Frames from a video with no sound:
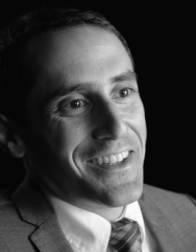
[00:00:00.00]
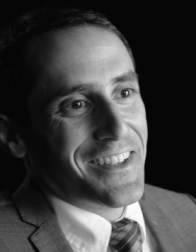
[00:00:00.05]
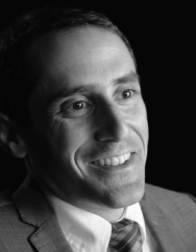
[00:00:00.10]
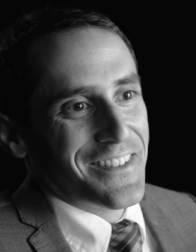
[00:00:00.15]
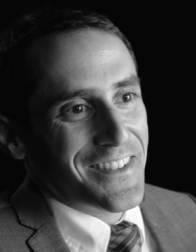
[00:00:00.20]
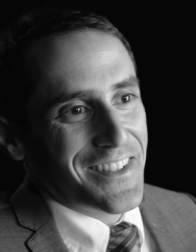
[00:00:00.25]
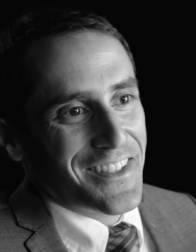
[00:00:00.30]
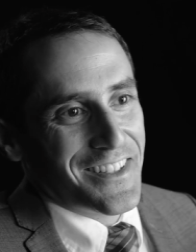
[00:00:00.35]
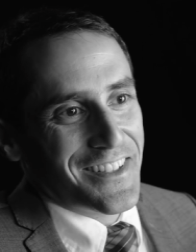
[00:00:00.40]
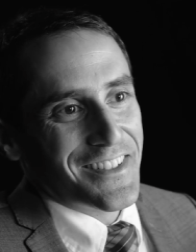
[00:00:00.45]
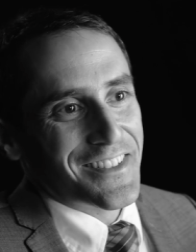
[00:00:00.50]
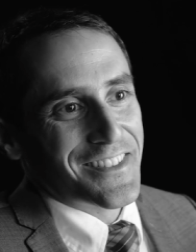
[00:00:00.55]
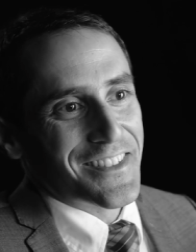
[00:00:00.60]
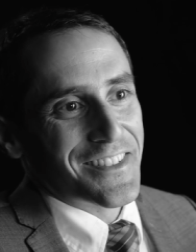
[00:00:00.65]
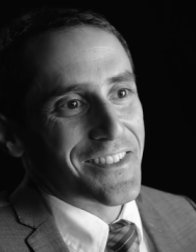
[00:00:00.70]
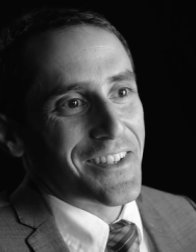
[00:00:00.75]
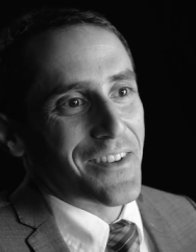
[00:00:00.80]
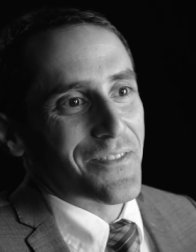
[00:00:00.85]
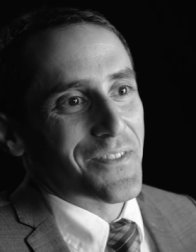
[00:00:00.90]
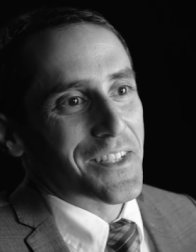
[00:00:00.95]
It's
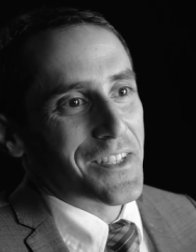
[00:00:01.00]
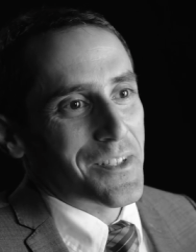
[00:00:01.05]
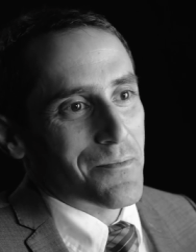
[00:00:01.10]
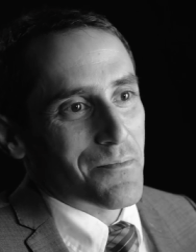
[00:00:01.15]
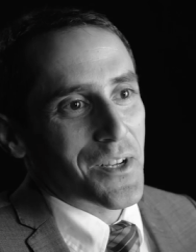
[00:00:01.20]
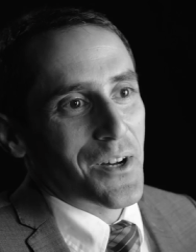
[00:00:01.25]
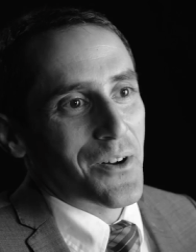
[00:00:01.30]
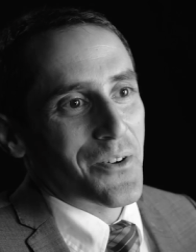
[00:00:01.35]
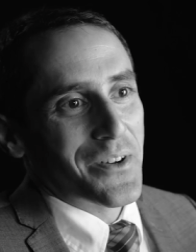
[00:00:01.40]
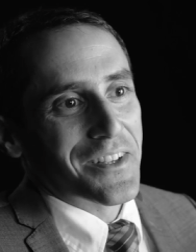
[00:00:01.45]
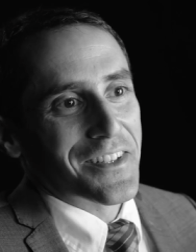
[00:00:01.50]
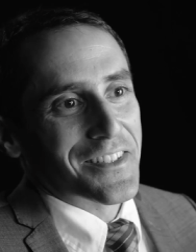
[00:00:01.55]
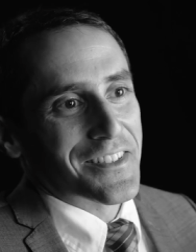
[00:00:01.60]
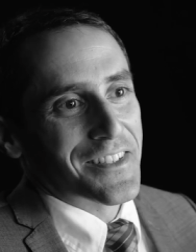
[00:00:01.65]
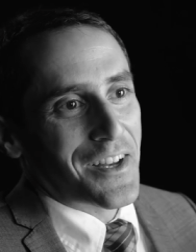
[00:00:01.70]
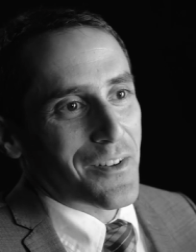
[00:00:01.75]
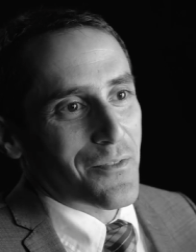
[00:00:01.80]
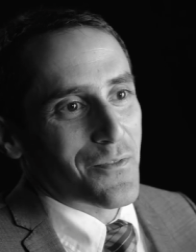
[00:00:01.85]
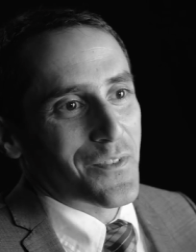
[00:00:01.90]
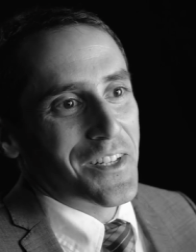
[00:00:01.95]
just, you have to keep going.
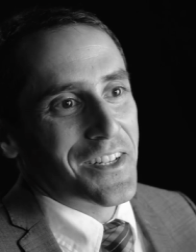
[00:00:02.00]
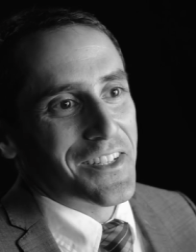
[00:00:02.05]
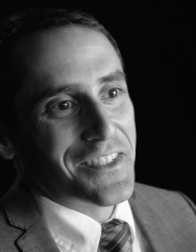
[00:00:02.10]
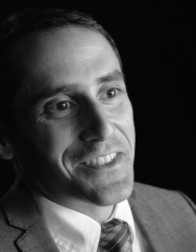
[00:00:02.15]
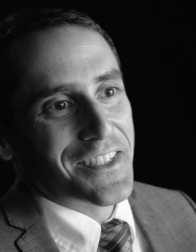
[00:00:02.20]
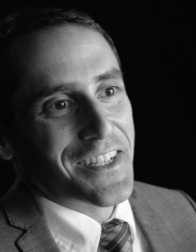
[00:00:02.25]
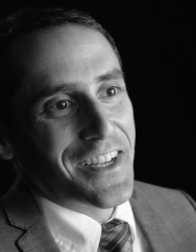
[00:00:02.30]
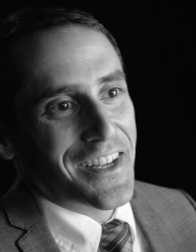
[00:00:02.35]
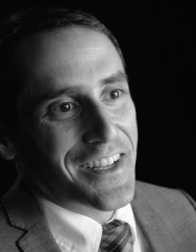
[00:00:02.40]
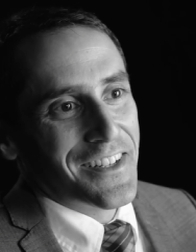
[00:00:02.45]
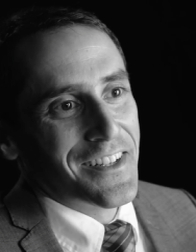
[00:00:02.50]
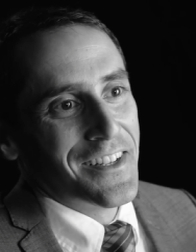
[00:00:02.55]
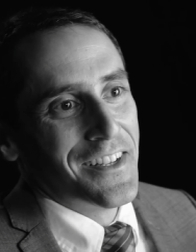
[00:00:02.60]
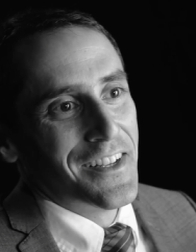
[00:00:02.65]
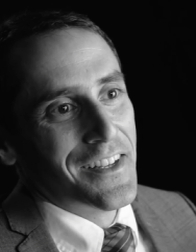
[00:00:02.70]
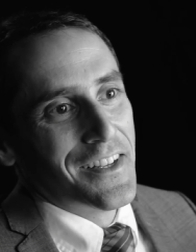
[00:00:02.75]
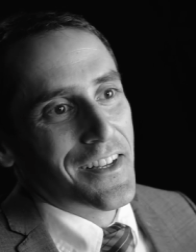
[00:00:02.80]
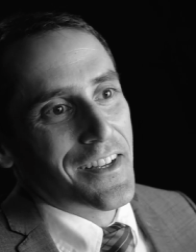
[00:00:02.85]
It's not finished yet.